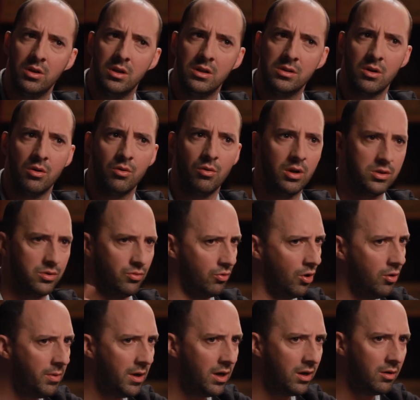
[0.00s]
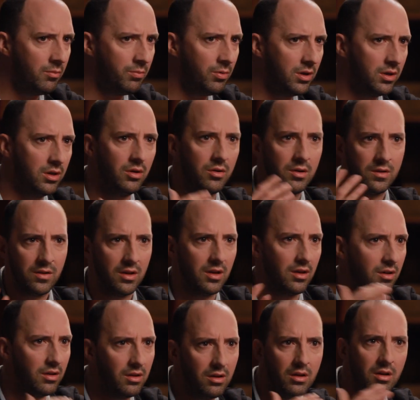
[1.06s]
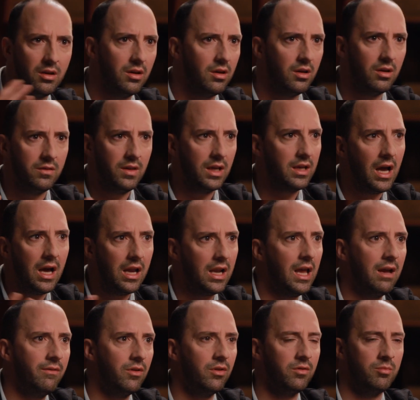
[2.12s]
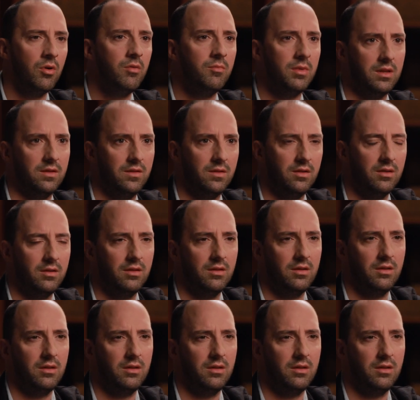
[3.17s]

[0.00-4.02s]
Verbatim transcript: is a robot or, you know, it's like, they gotta have those moments. By